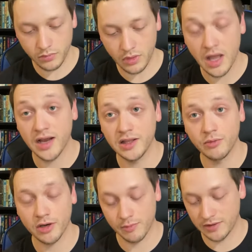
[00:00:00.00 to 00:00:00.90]
Highly
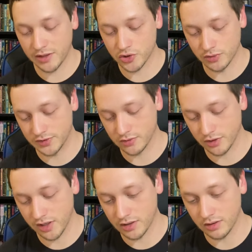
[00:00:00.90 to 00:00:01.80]
recommend that short story
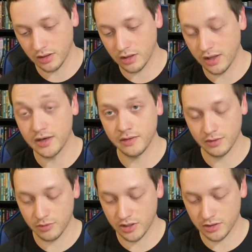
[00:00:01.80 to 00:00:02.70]
and anything
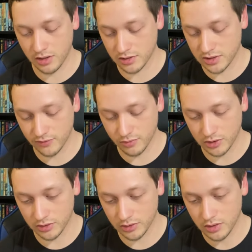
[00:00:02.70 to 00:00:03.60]
by Octavia
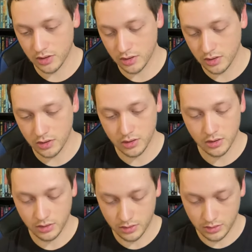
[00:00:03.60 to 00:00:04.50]
Butler.
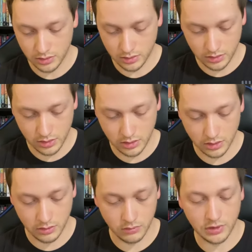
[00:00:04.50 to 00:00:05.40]

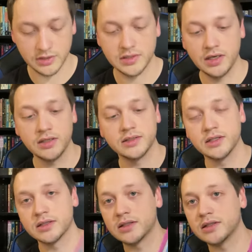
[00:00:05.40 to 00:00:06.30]

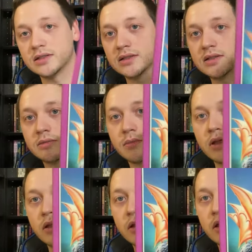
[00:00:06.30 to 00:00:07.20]
1986. This is some
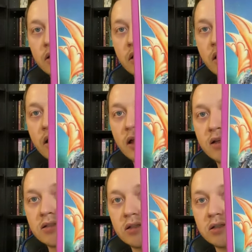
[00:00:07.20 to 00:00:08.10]

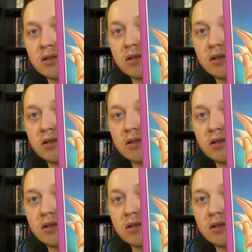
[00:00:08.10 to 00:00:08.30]
excellent